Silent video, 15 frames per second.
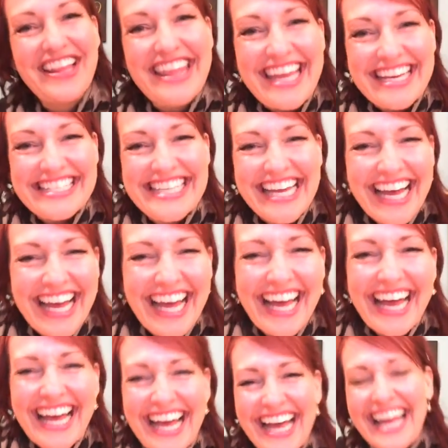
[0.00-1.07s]
Thanks.
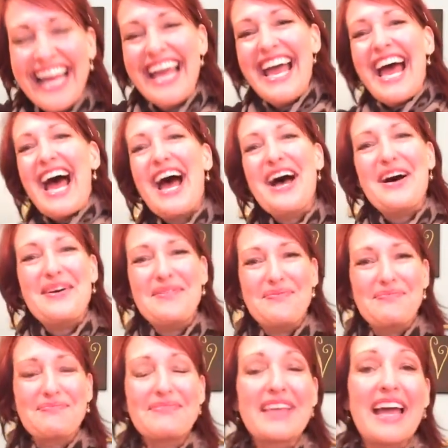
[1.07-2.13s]

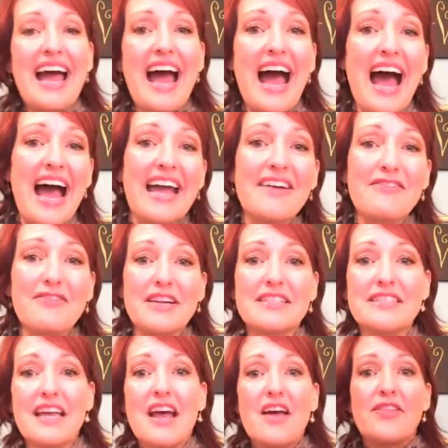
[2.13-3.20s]
um, I have
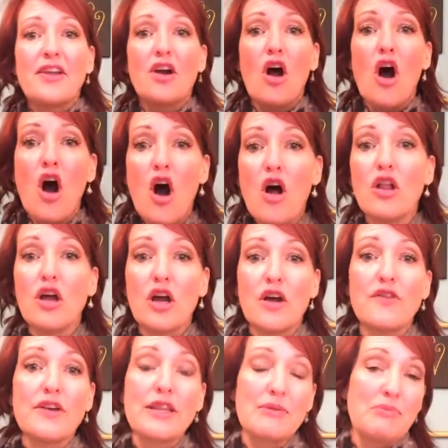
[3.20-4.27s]
friends that are all
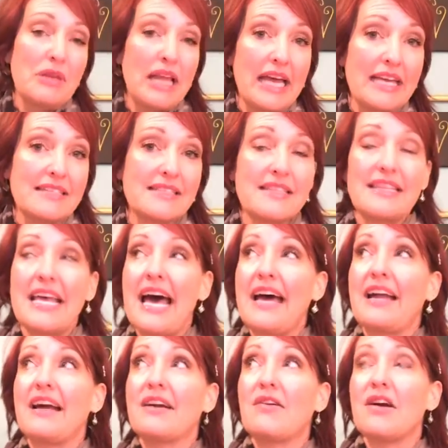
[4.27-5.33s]
over the place, that
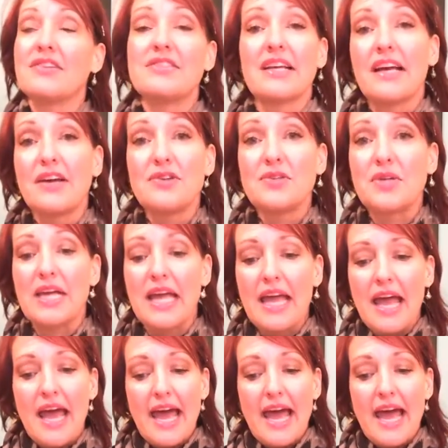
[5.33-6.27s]
across the country.